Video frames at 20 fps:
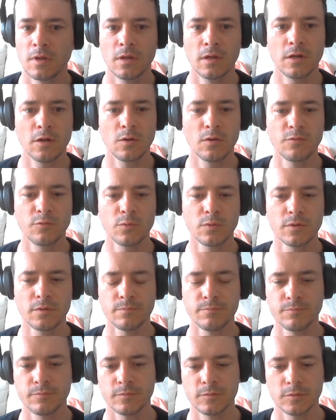Hello everyone.
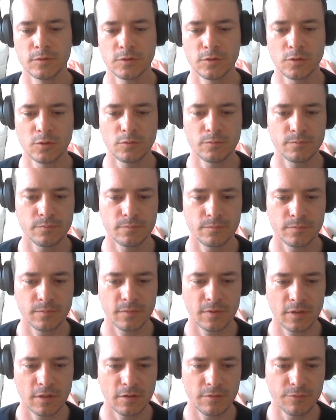So
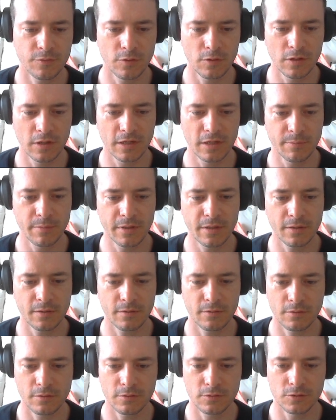if you're like me,
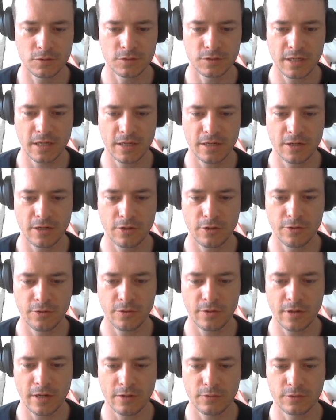you just had
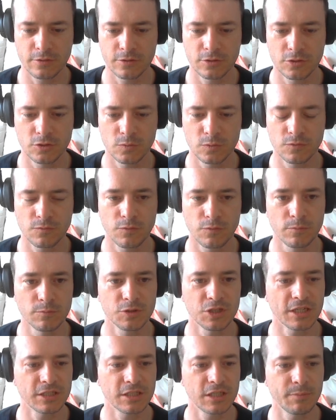another outage from
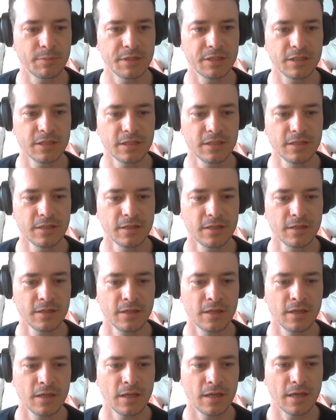Chatgpt,
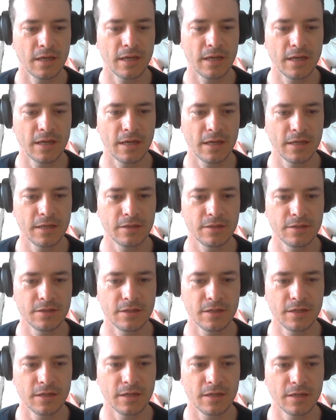and
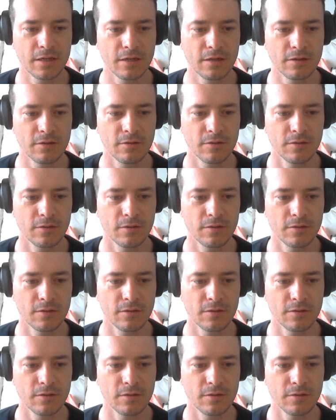there